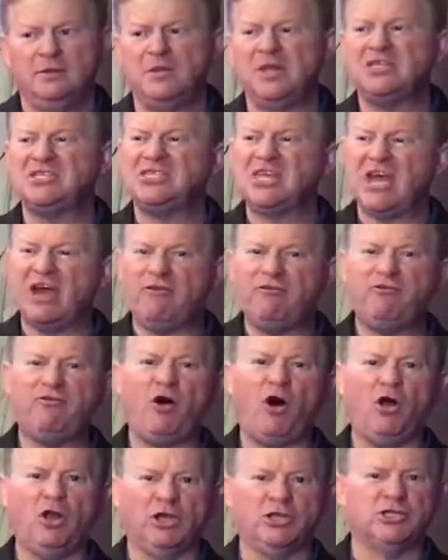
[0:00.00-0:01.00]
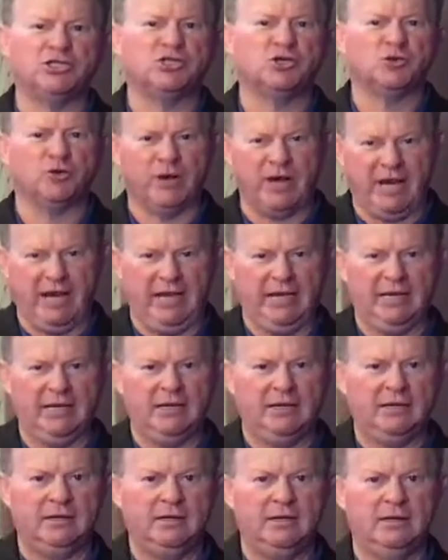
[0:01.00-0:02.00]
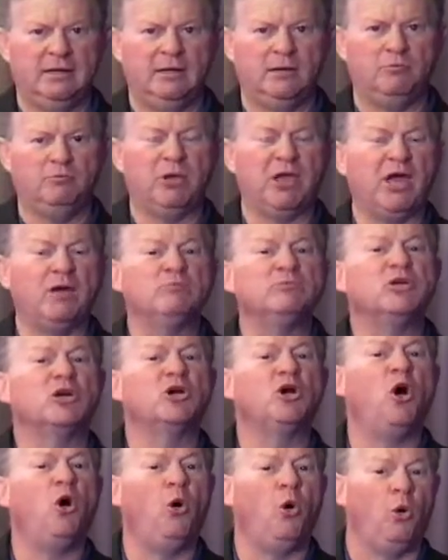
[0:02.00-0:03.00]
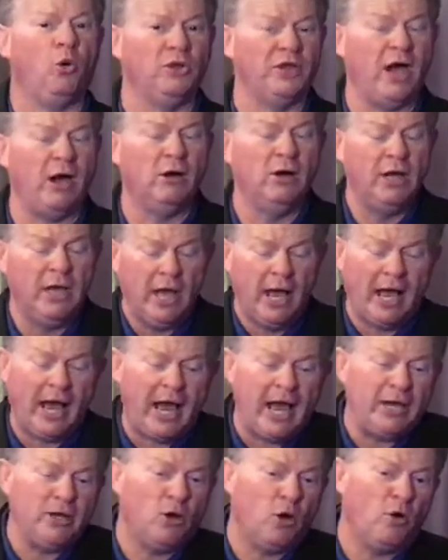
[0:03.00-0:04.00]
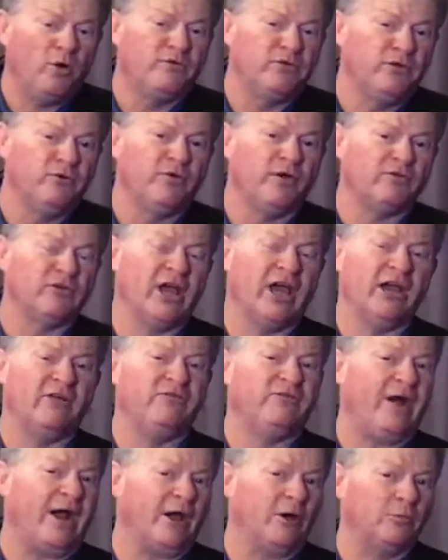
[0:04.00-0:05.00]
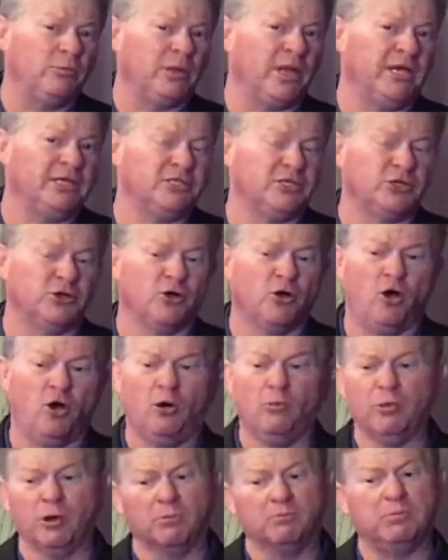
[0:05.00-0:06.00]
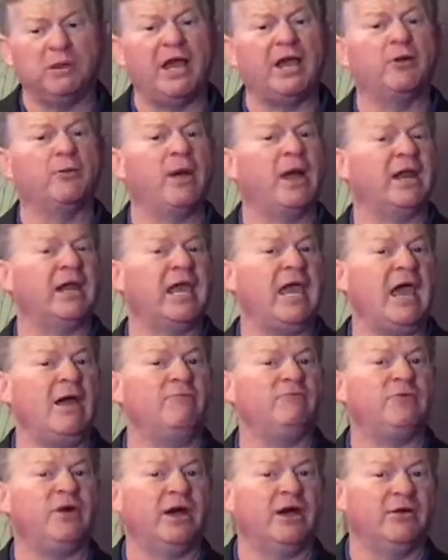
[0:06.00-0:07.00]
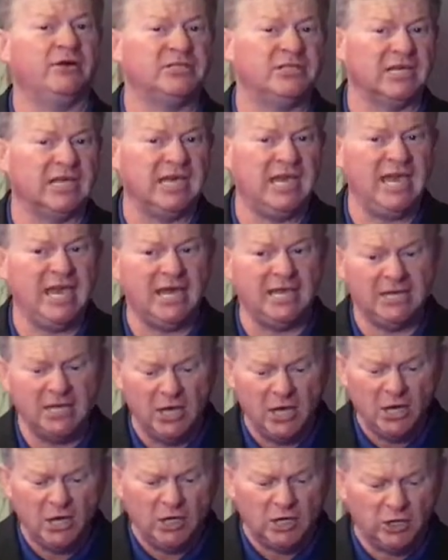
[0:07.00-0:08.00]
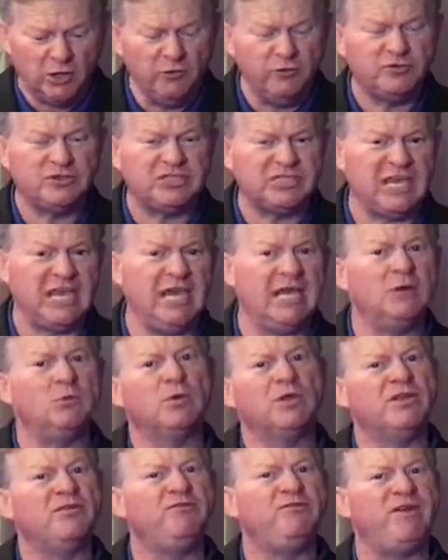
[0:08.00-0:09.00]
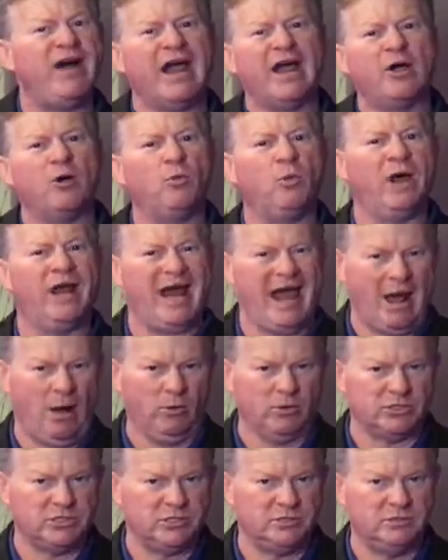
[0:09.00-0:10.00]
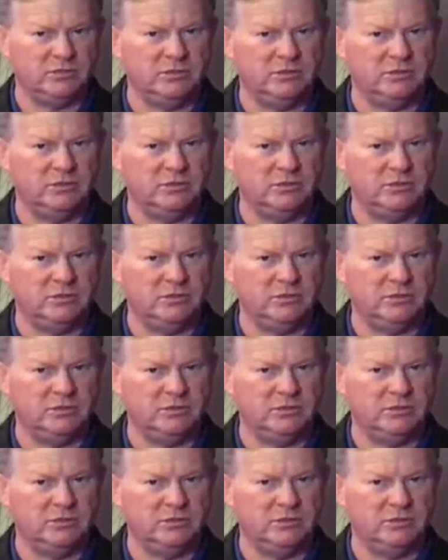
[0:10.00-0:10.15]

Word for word: Let's say a fallen tree becomes a coal. Now, I know if you've ever had a fireplace in your home or played around a campfire as a kid, you've seen when the fire went out.